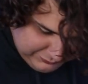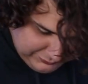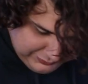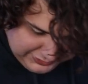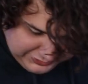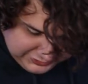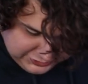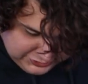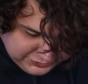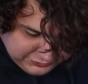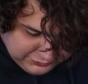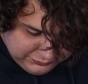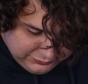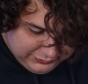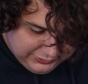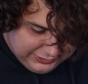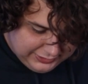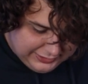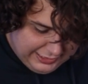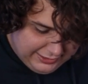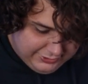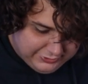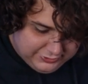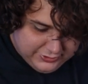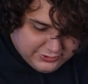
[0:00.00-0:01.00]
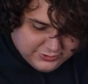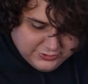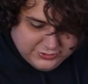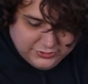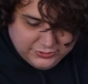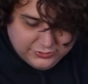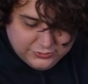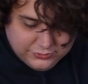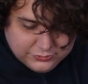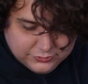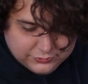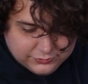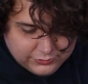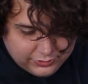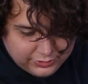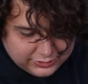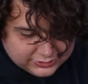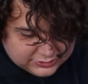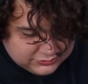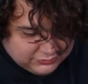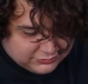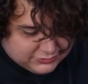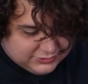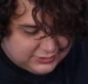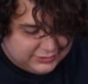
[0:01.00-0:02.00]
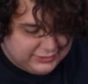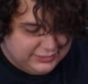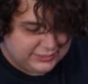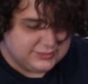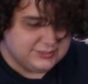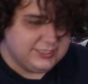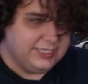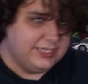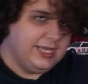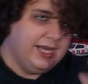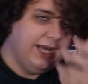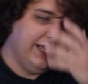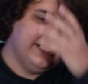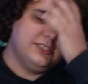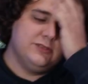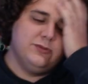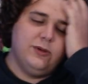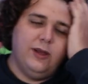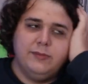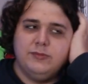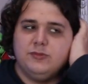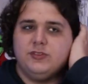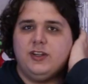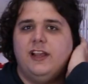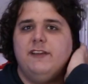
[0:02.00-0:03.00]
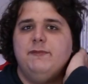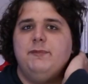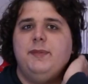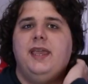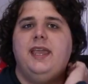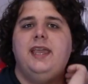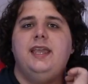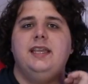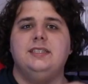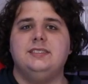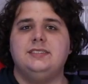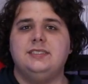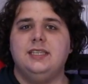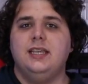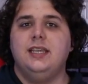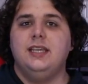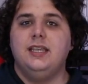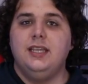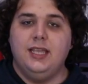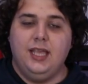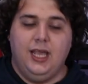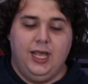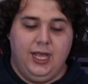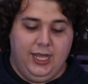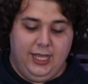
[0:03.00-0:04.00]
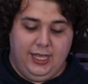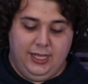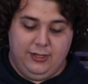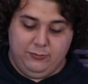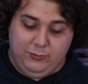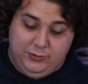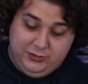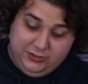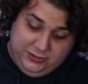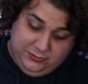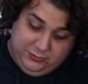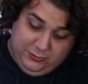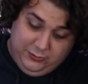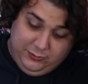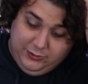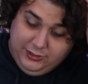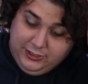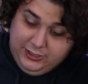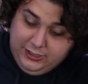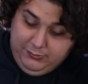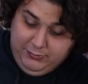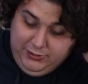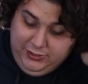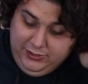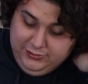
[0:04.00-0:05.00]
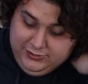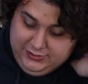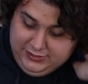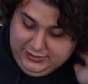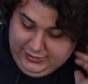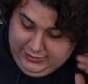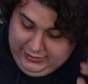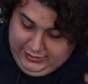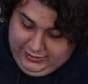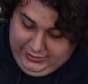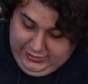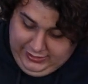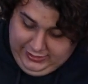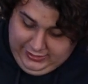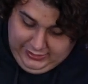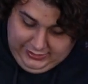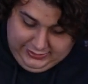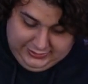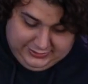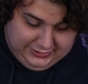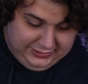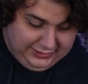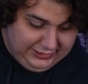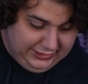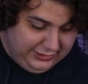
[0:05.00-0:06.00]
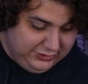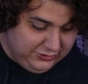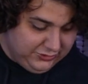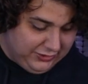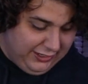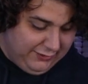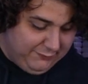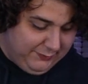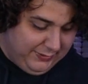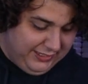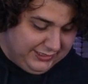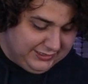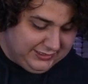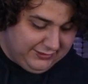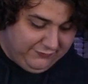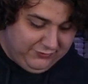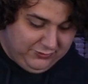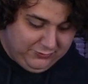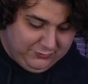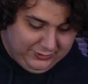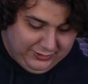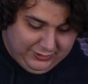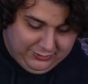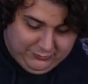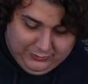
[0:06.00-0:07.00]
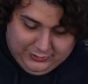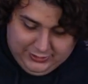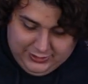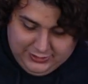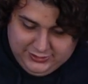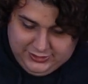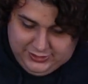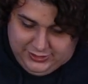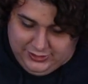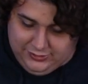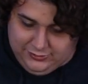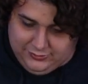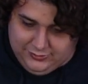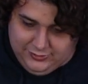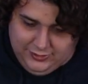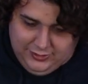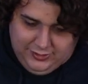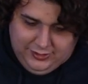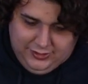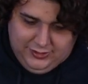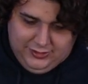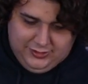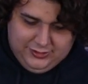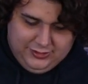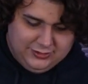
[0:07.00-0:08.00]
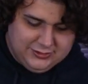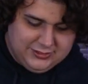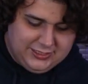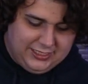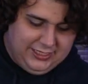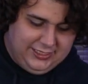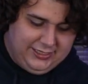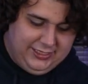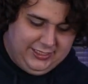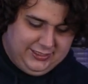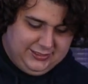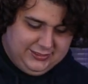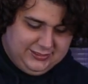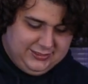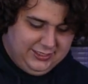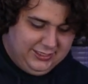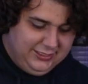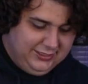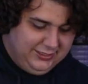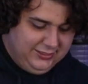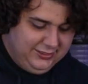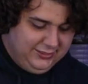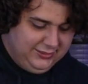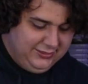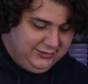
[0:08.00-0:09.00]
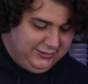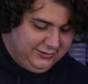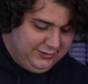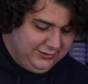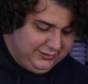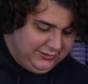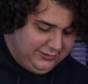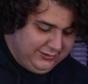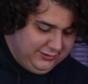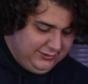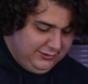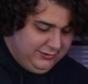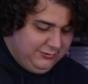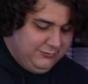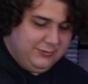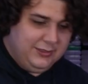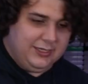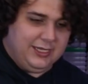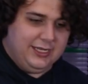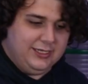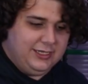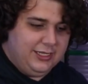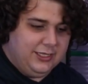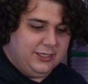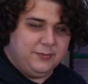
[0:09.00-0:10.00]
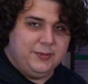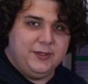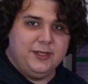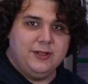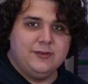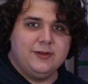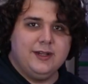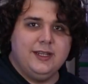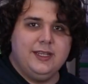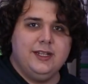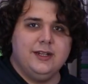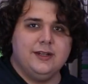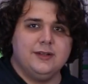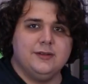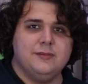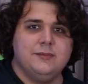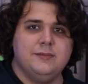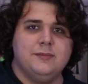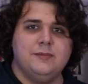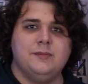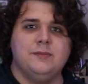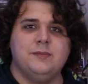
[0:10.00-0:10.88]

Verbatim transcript: which would allow you to do all sorts of things like hot swap drive bays, which is what we're going to be using, CD drive bays if you really wanted to, those kind of things. Got another peel right here.